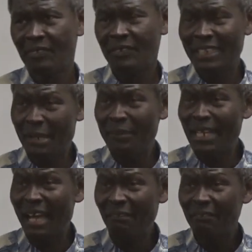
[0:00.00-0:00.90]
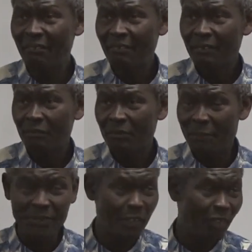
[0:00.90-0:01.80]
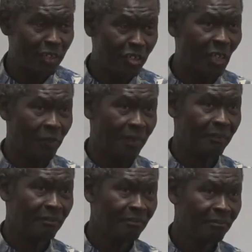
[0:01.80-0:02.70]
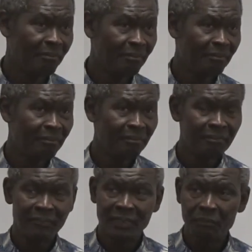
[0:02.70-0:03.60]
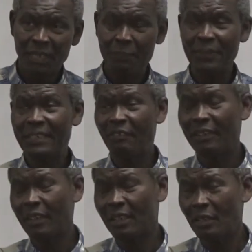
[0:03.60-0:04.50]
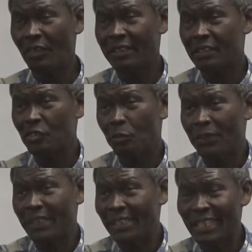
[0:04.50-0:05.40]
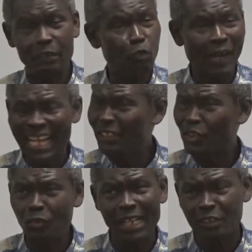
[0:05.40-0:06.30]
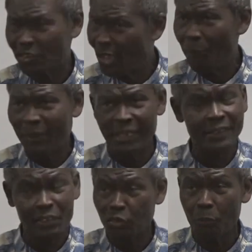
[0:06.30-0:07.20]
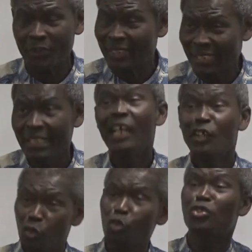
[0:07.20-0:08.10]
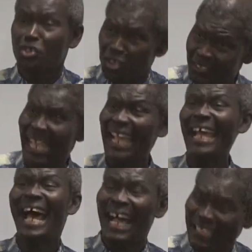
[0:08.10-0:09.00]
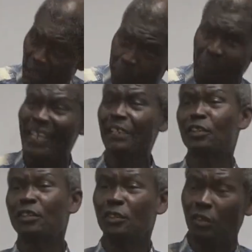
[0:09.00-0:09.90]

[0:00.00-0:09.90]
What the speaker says: You hear me now? Maybe they were stubborn. Maybe they were disobedient. And once you are stubborn and disobedient, you stay at the place you